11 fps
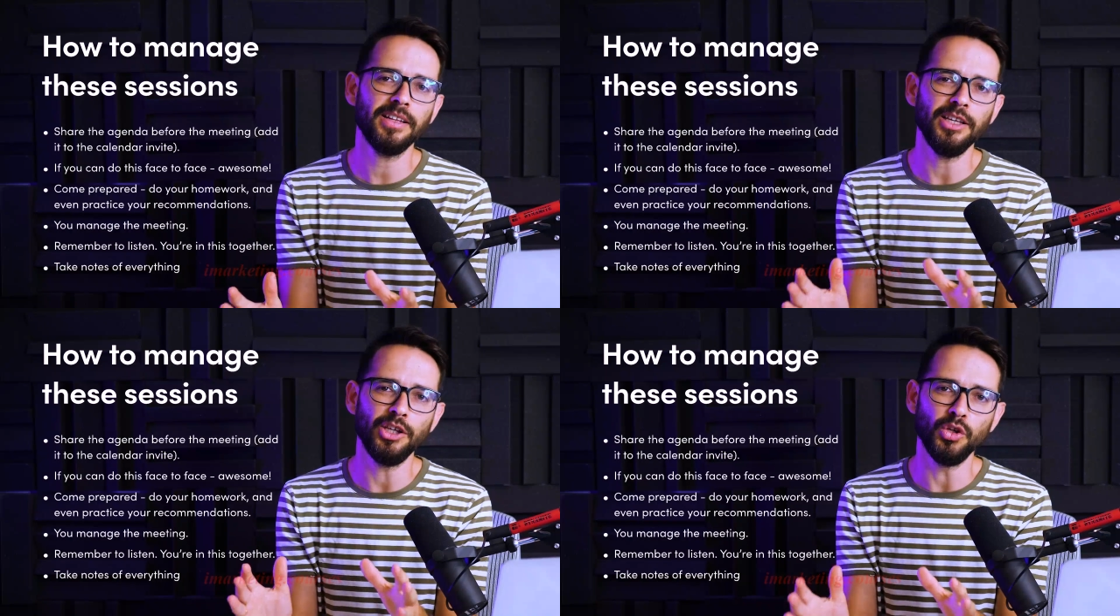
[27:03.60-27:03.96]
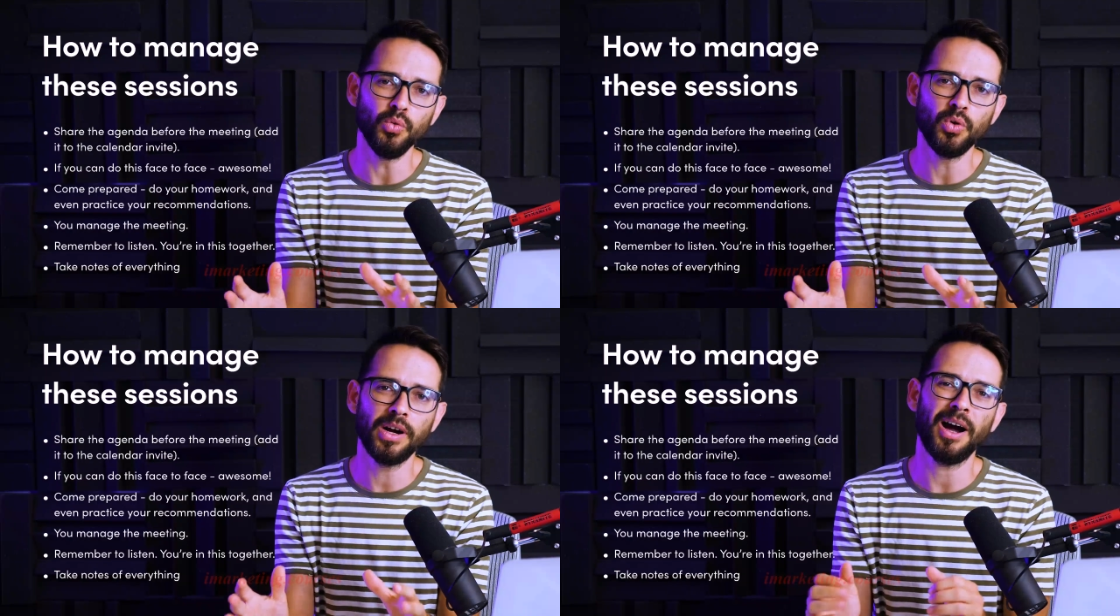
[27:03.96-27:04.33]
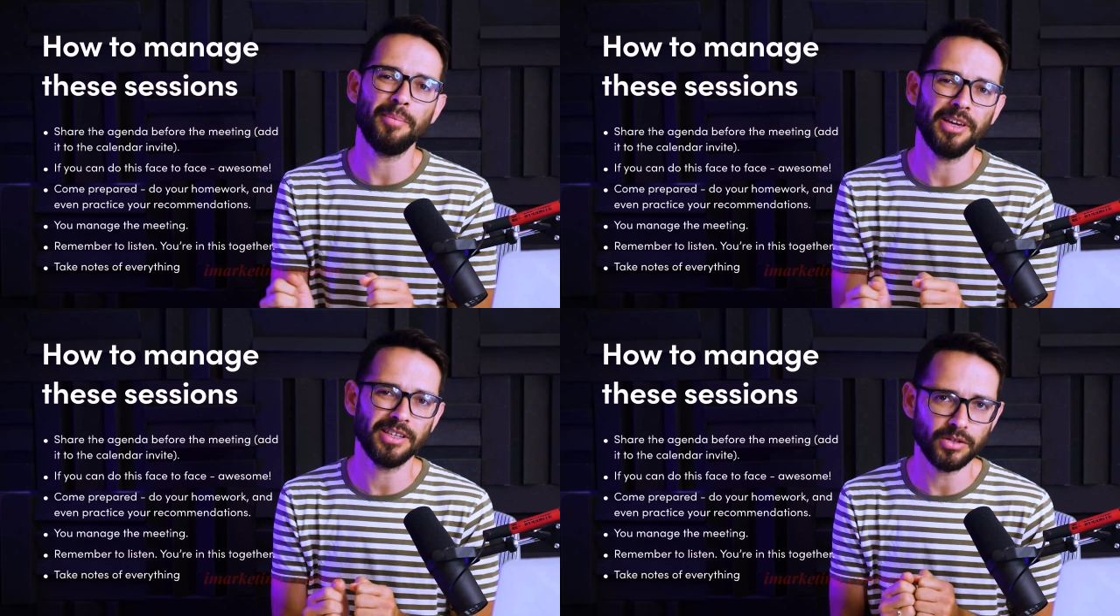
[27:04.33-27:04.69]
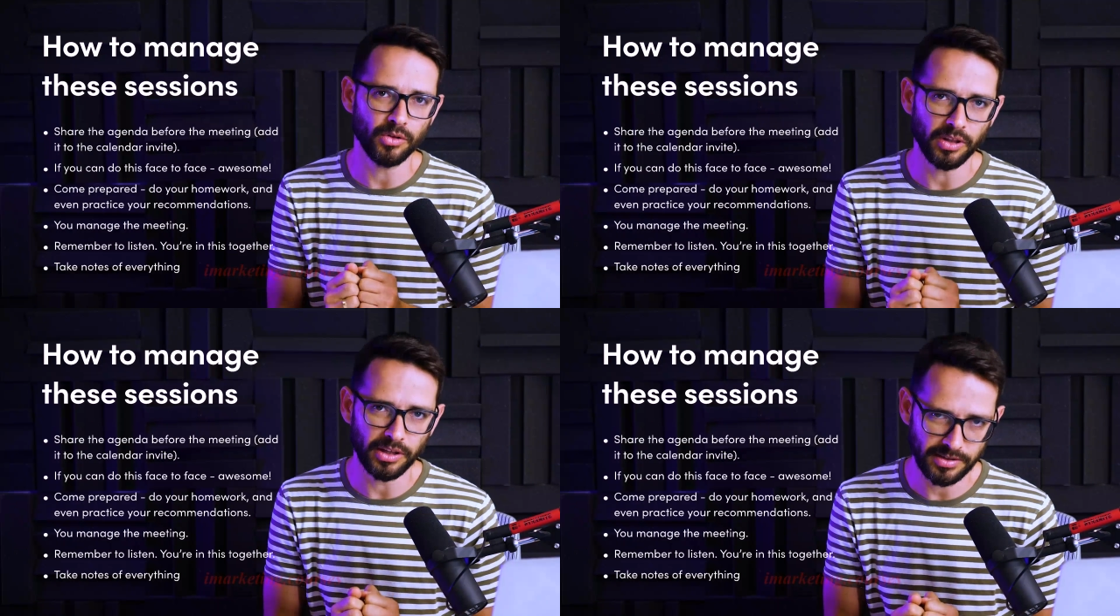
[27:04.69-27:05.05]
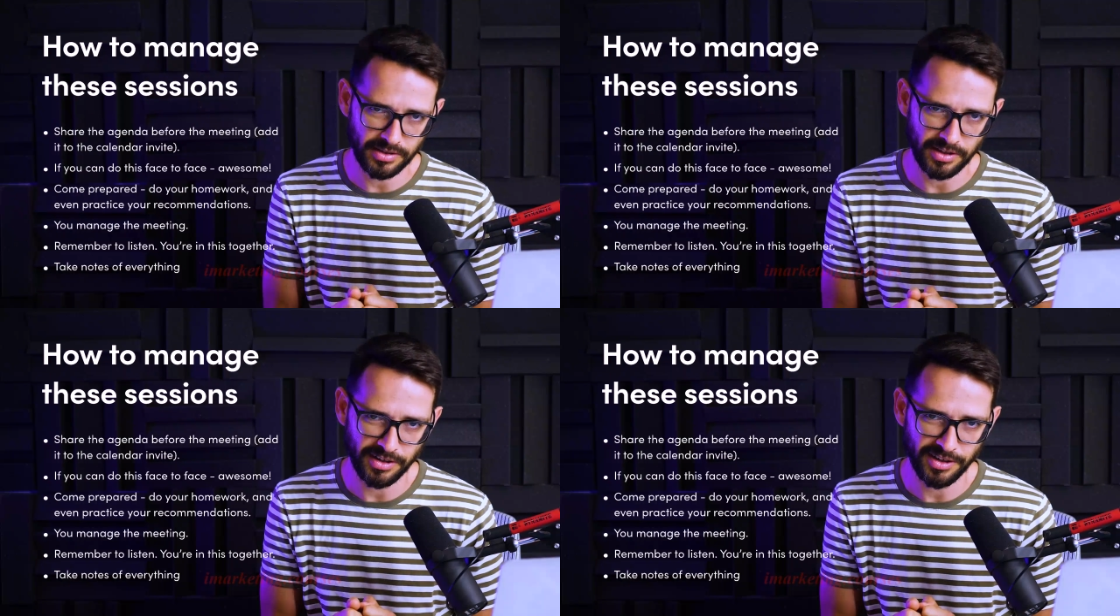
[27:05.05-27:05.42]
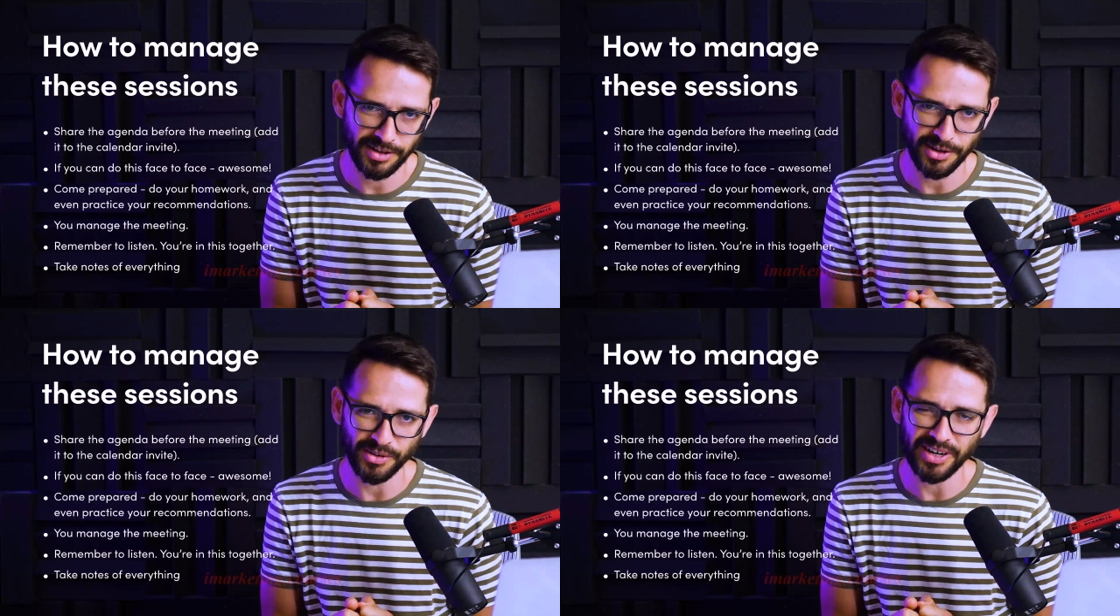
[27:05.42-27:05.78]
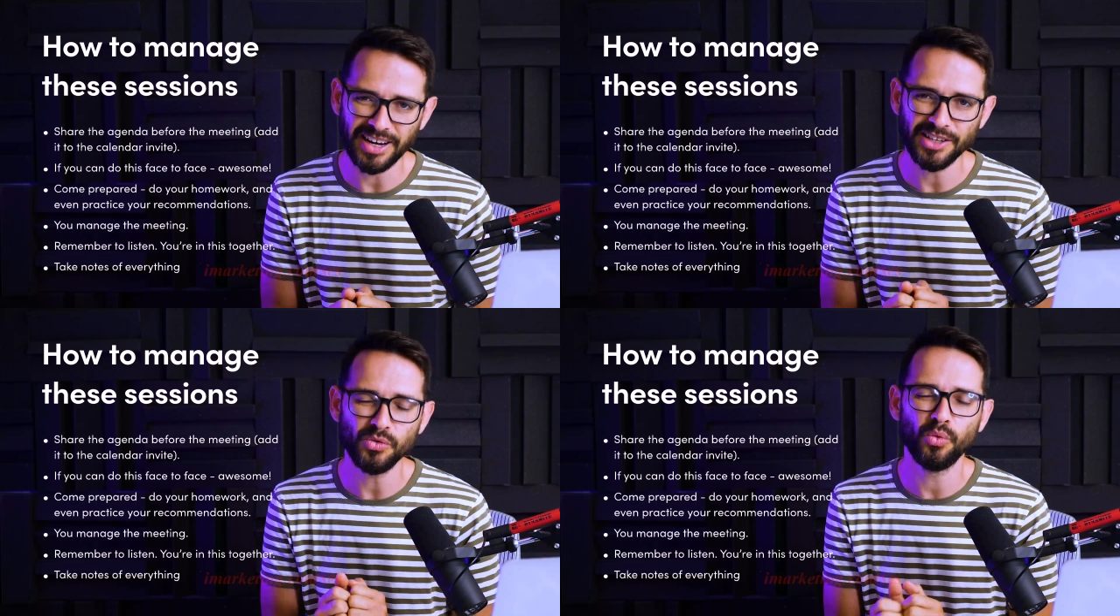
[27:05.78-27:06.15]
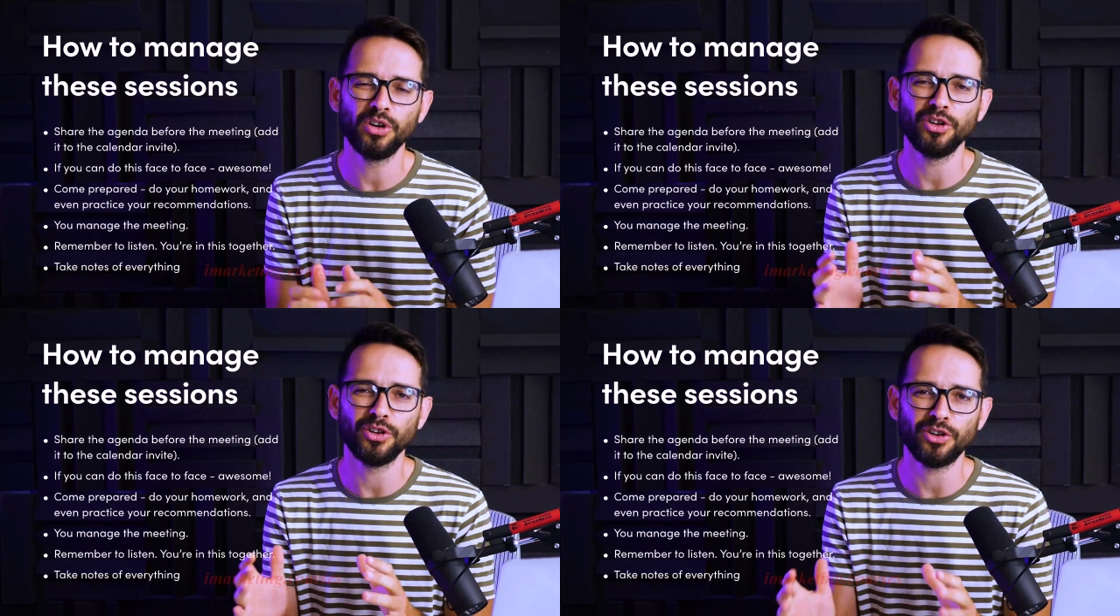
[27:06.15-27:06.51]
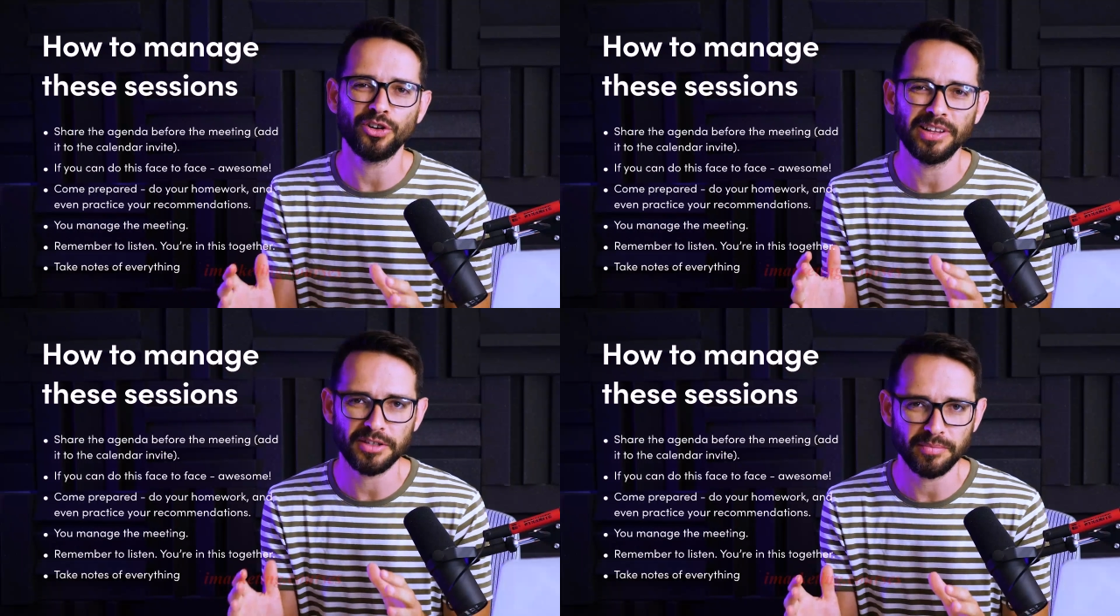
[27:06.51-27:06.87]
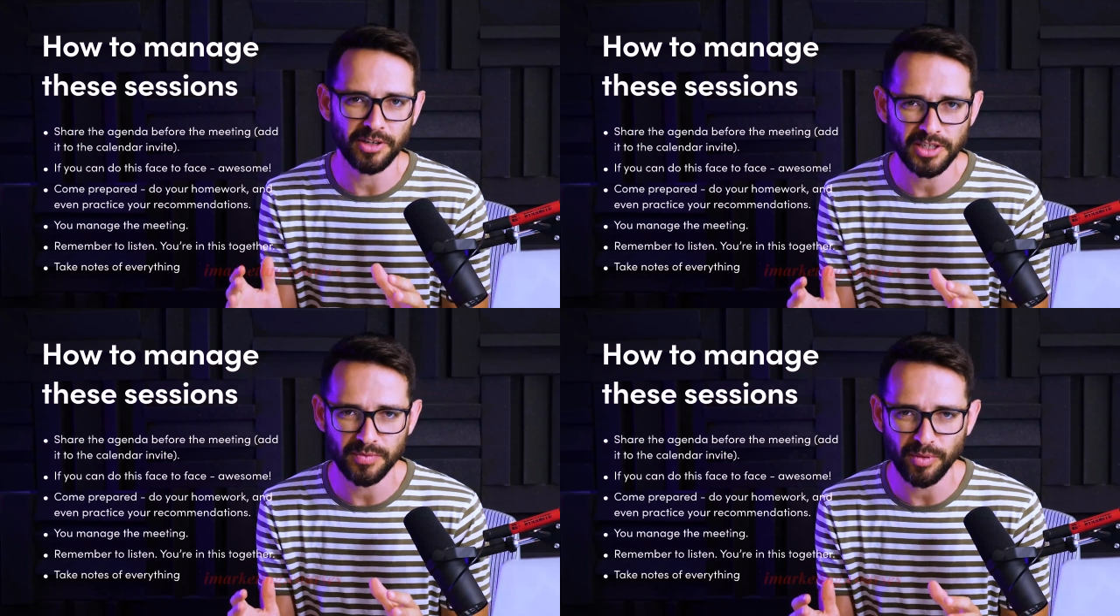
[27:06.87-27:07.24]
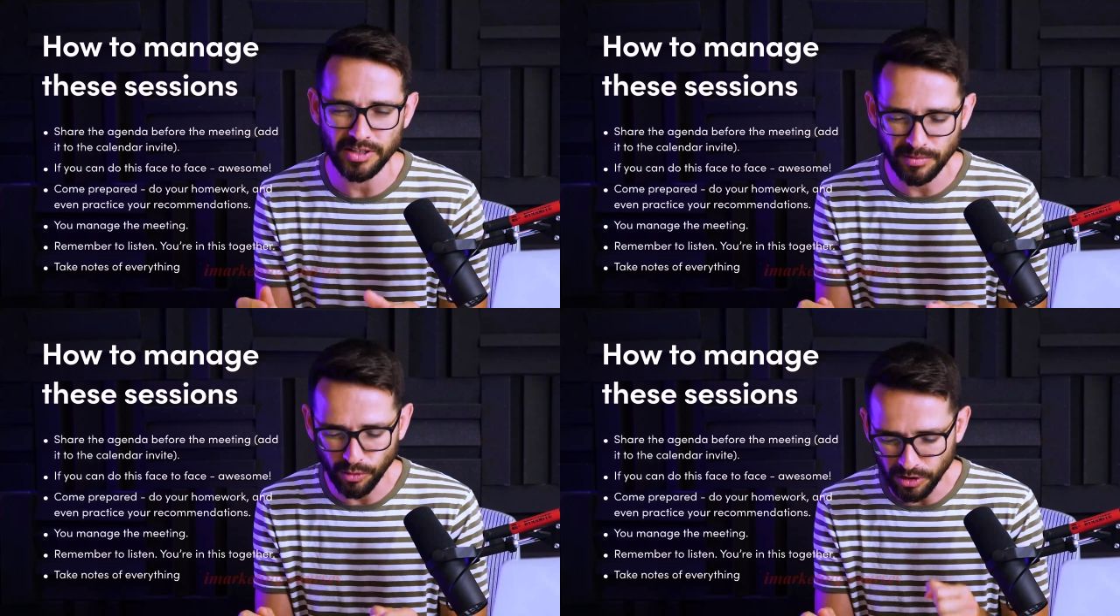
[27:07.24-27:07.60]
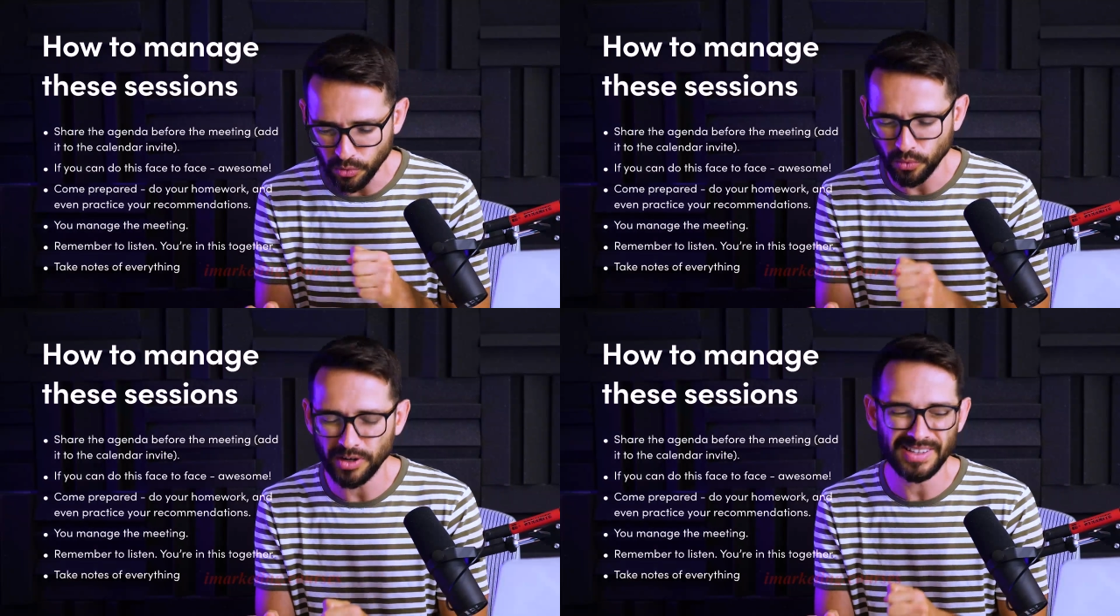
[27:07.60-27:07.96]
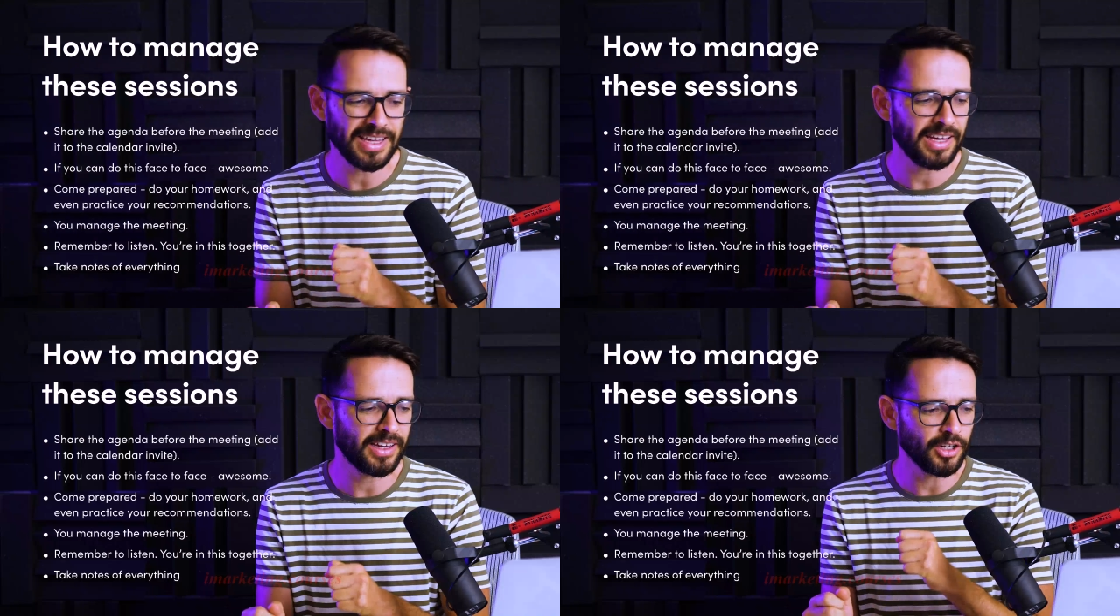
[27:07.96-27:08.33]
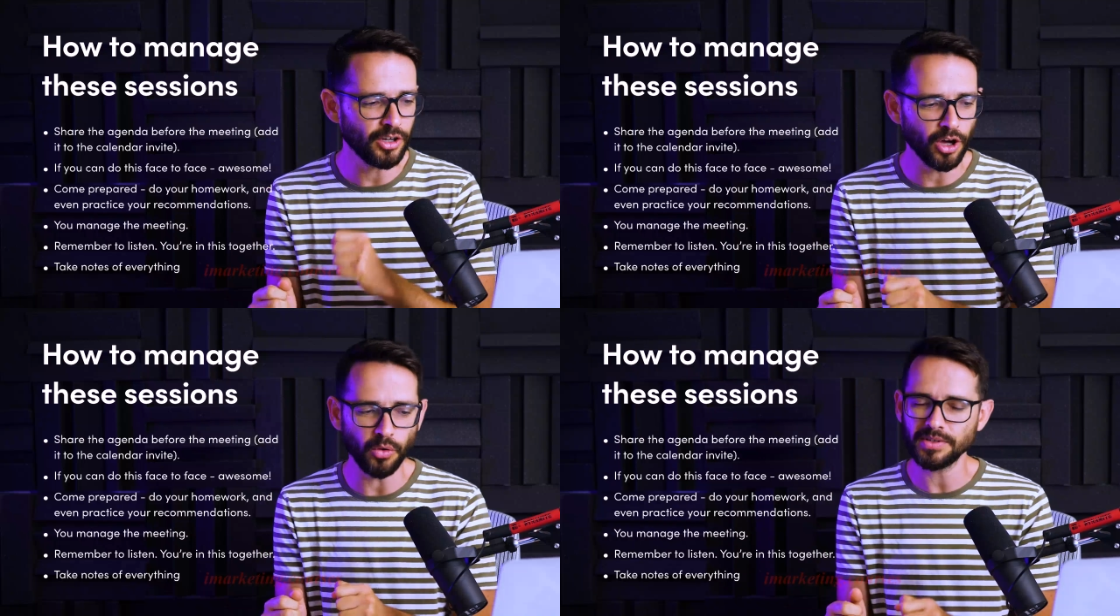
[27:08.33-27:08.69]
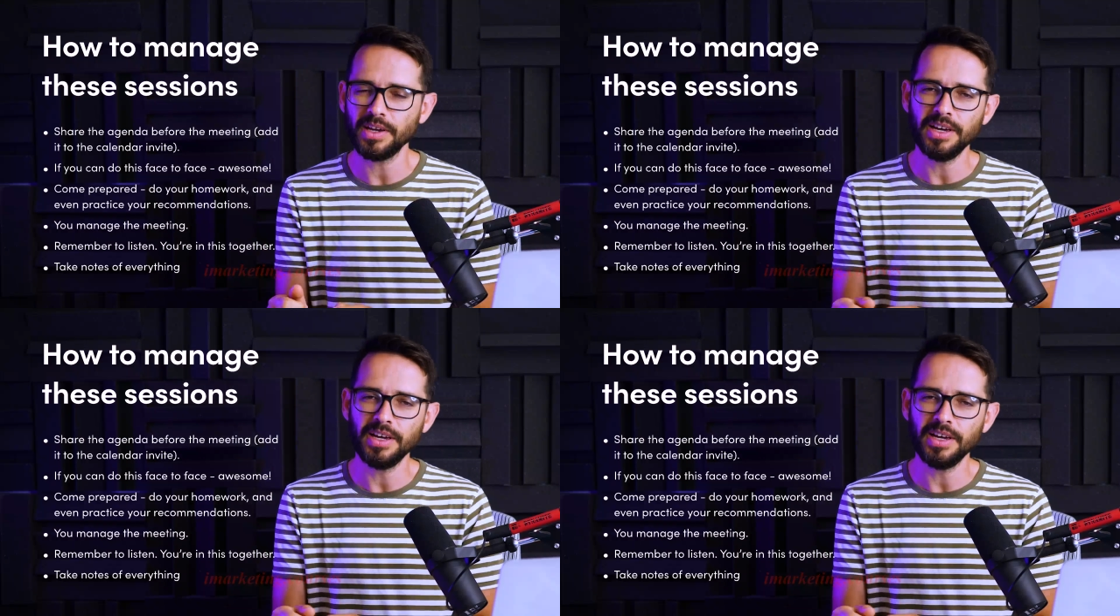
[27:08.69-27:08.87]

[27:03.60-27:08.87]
you coming to listen, all right? You want to learn as much as possible and you want to take notes.